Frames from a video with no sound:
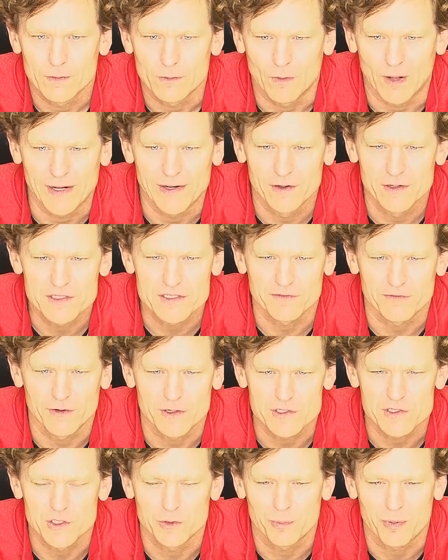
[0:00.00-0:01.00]
Well, I noticed the
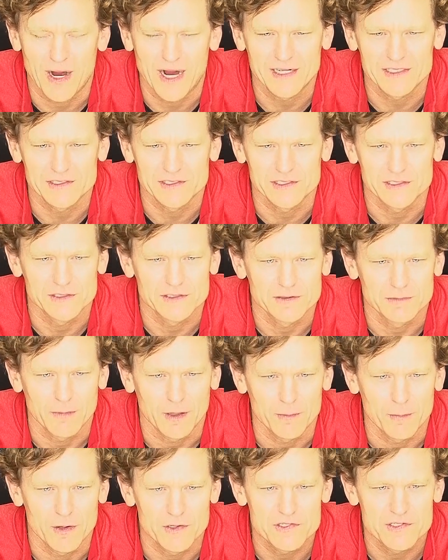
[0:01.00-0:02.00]
first two practices
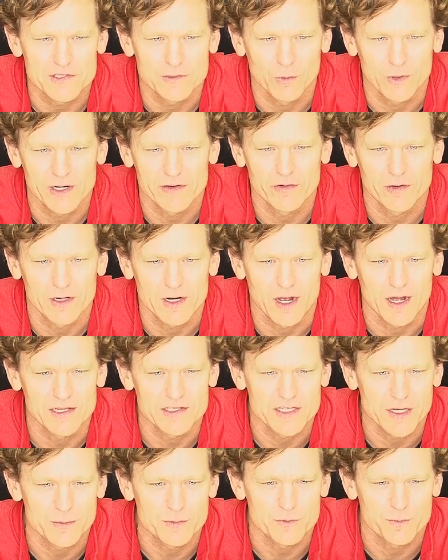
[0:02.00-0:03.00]
on most whatever
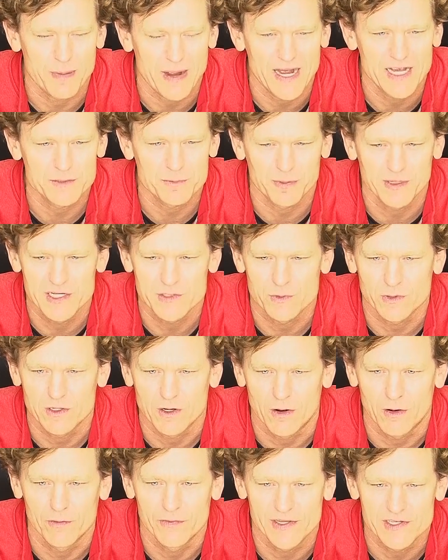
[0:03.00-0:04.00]
concepts, pass plays were
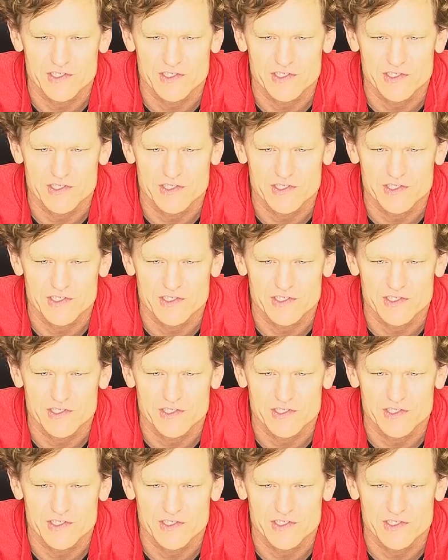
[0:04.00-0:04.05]
called,